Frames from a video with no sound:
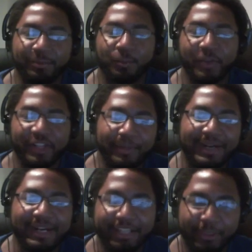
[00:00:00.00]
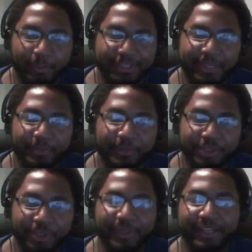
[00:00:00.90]
really buy into what they were
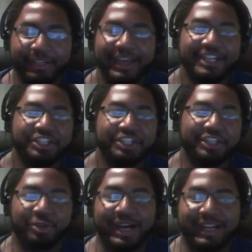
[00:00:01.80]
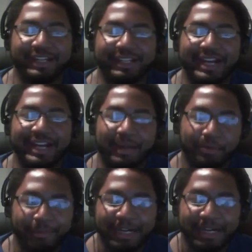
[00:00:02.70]
doing. She tried to
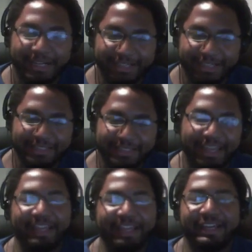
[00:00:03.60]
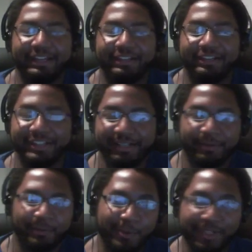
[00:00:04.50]
compromise and didn't
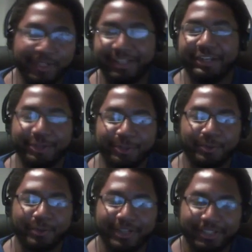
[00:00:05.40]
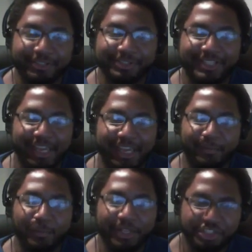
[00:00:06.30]
really know or understand
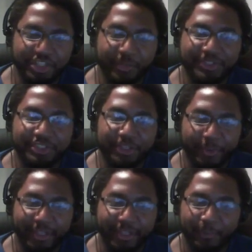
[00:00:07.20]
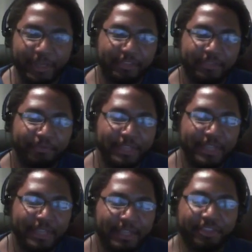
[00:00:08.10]
what she was doing with
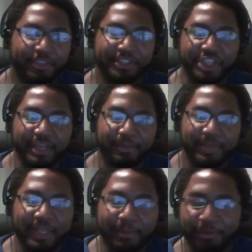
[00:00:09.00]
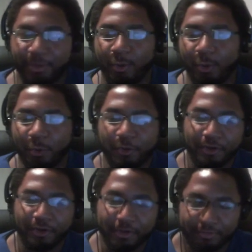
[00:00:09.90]
the sheep people
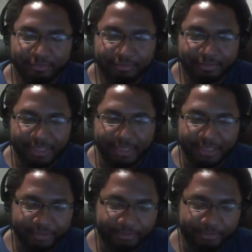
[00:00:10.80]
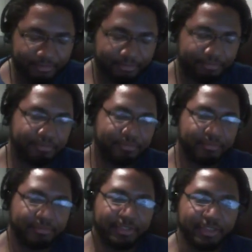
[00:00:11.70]
or um,
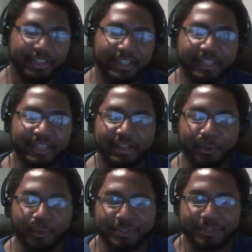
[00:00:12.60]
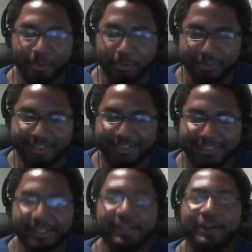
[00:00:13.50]
the horse lords. And
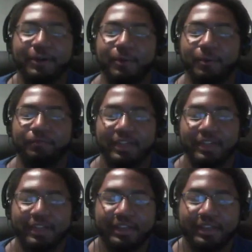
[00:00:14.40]
so she